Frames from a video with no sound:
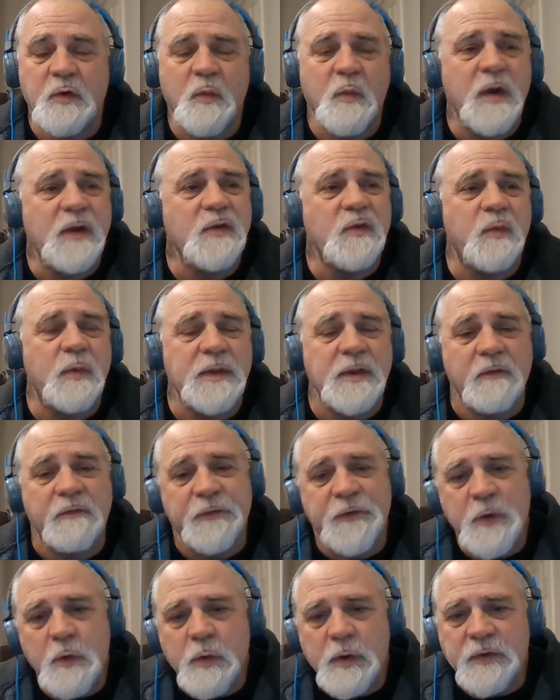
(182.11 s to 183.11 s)
the ones with the
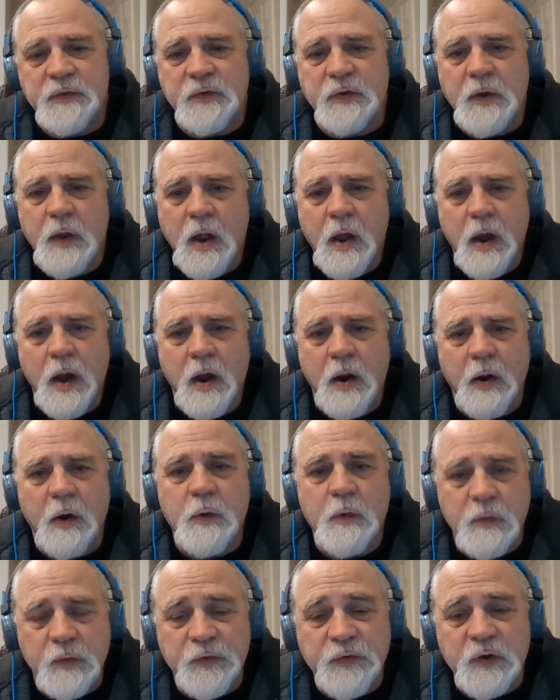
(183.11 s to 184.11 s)
fewest
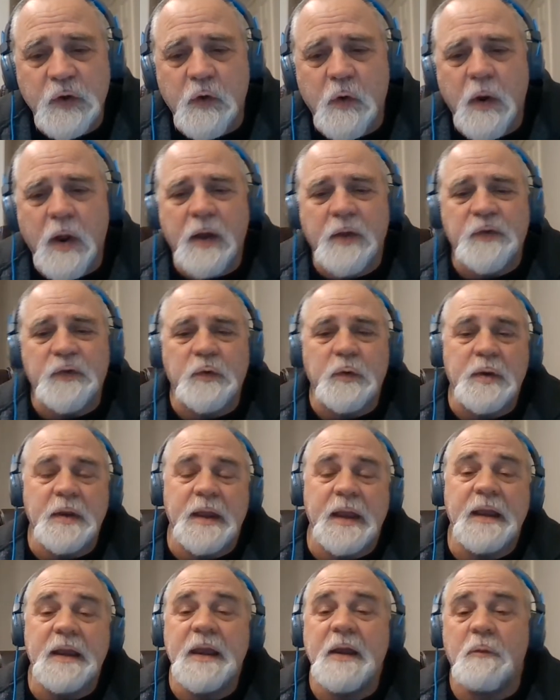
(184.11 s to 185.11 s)
hurdles to cross, so you
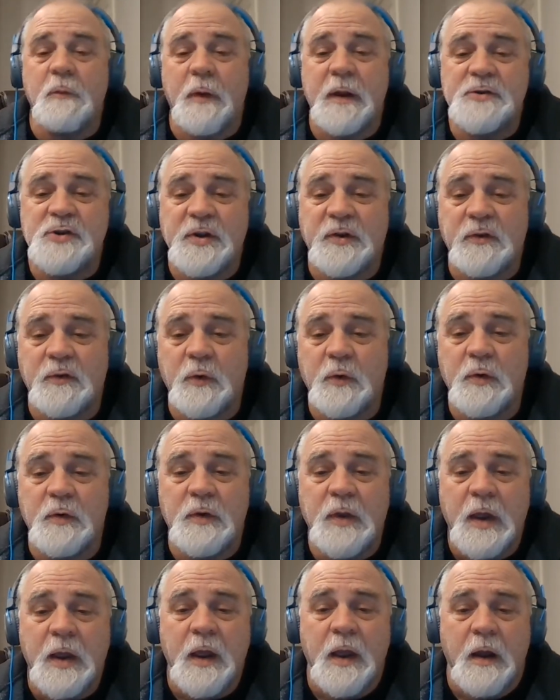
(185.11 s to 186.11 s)
can get
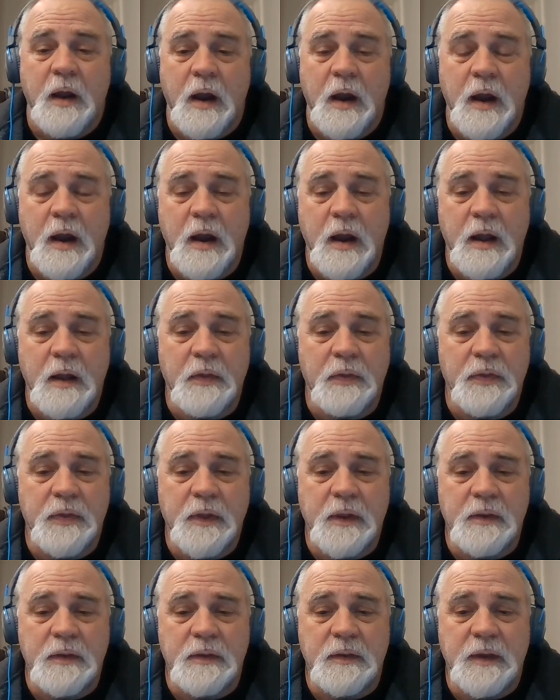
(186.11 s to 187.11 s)
registered
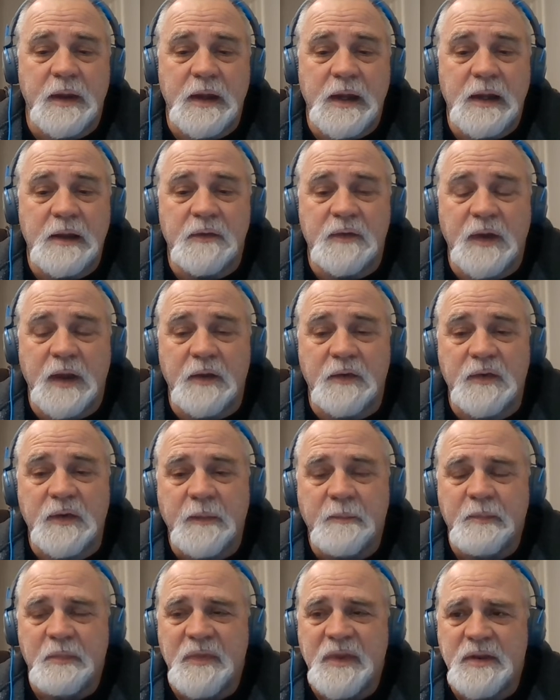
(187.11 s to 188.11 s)
the easiest.
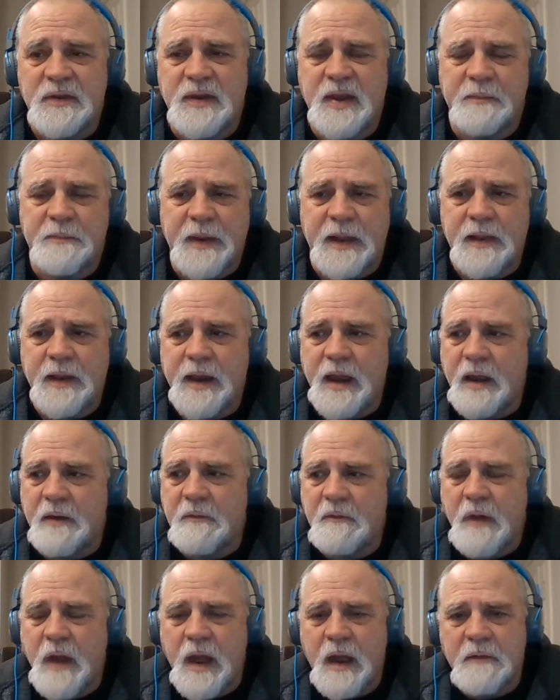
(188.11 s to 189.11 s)
Typically,
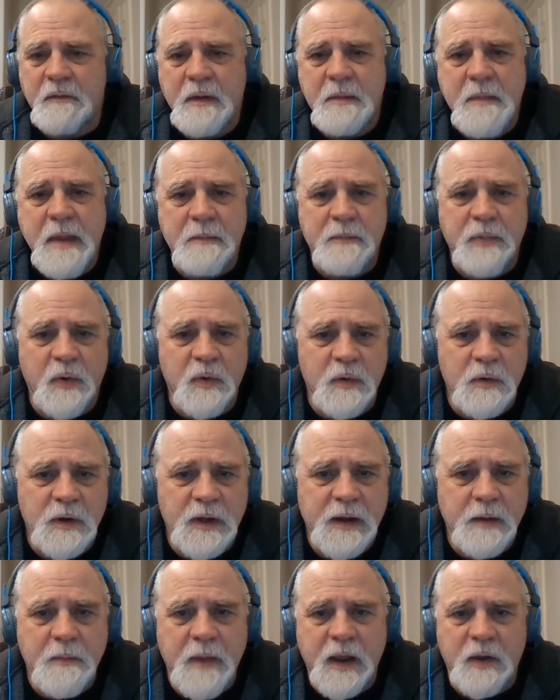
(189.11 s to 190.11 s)
I remember
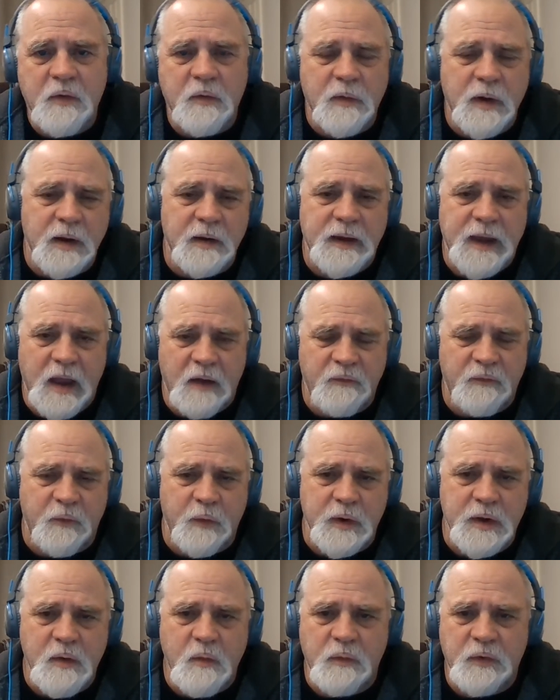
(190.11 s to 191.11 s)
early in my career,
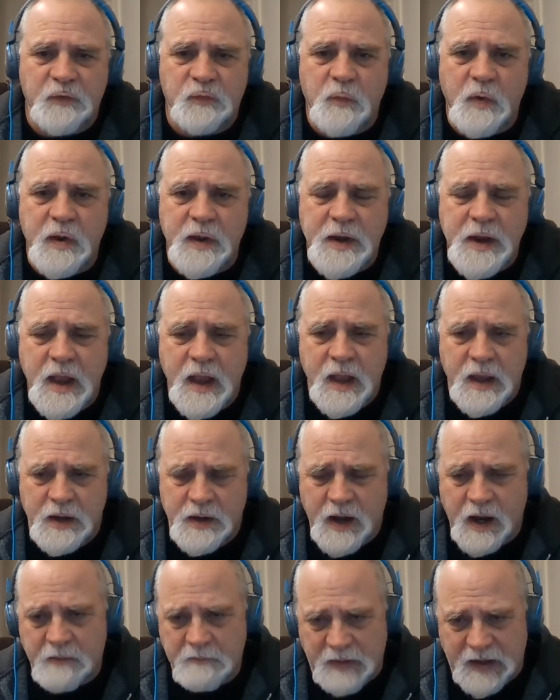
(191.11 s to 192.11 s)
California was one,
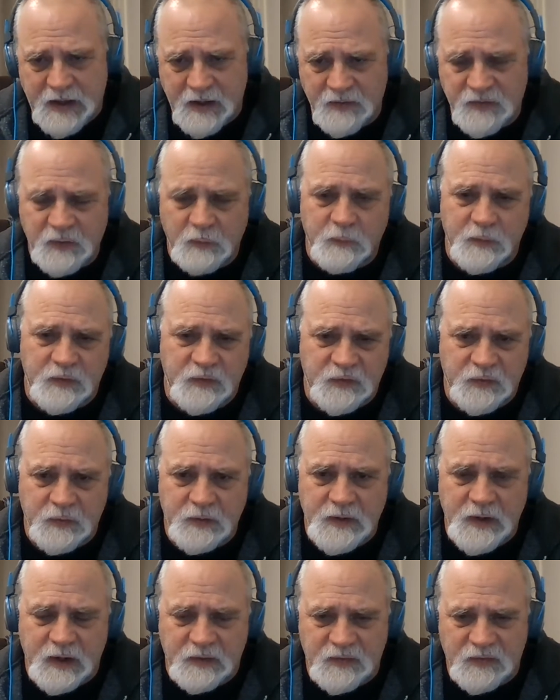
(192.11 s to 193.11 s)
not because it was
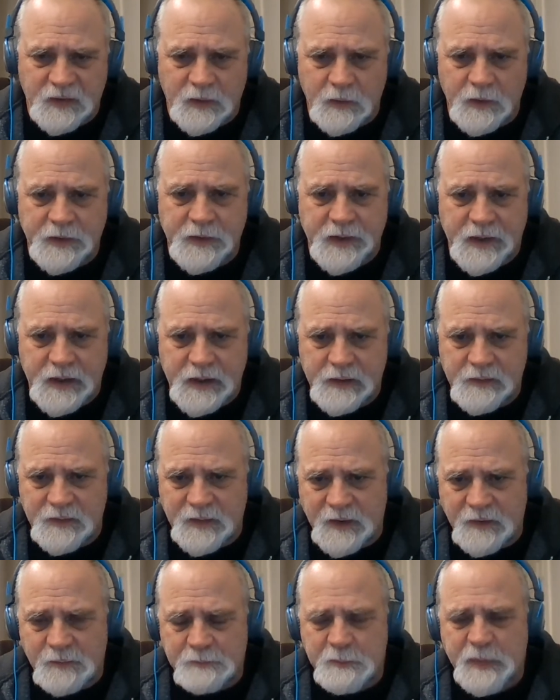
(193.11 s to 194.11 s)
necessarily the
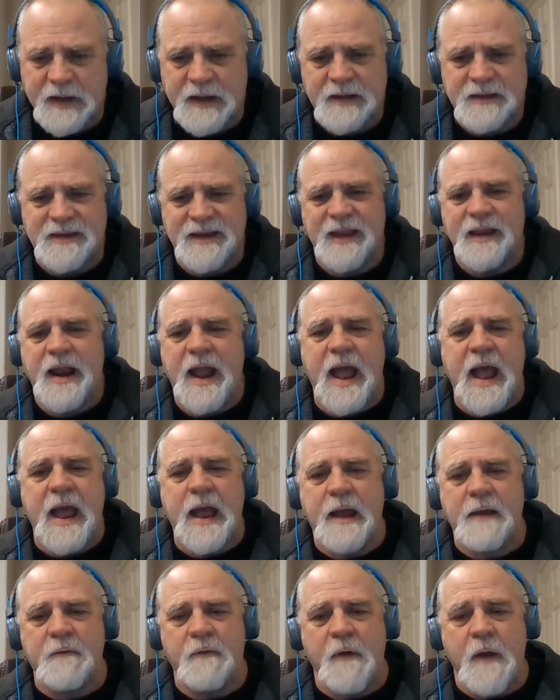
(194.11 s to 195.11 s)
easiest, but it did
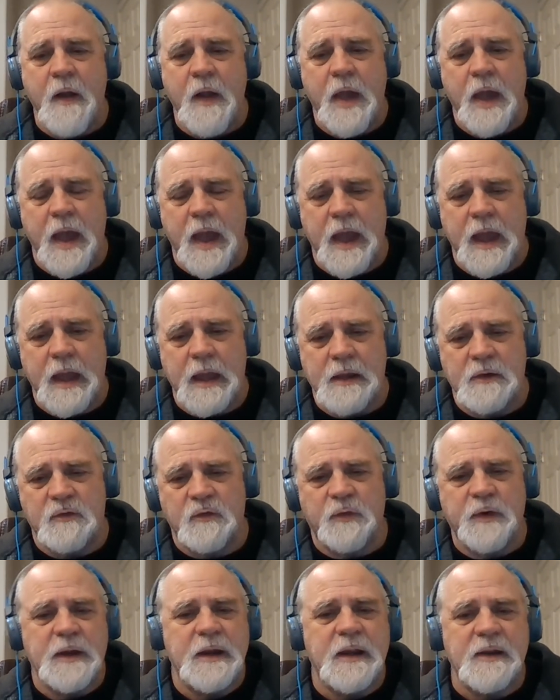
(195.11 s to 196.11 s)
have a
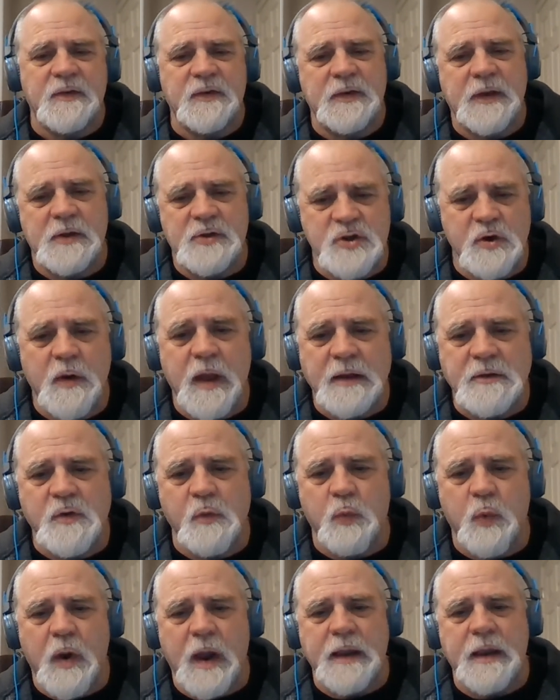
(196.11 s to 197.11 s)
treatise that you had to
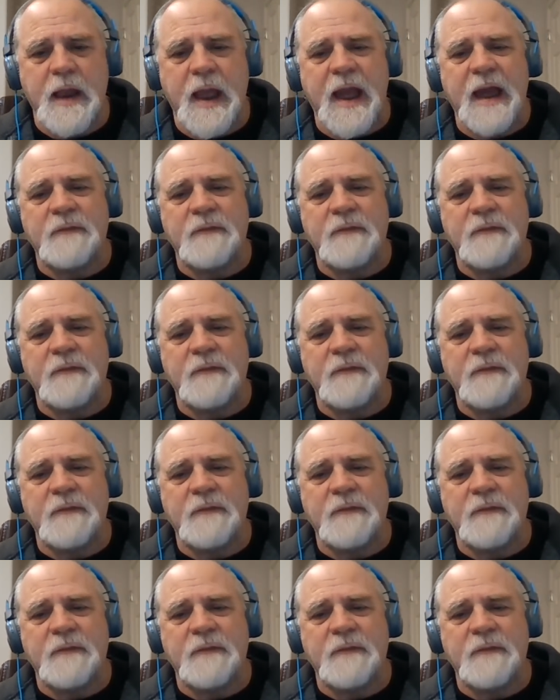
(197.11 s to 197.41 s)
write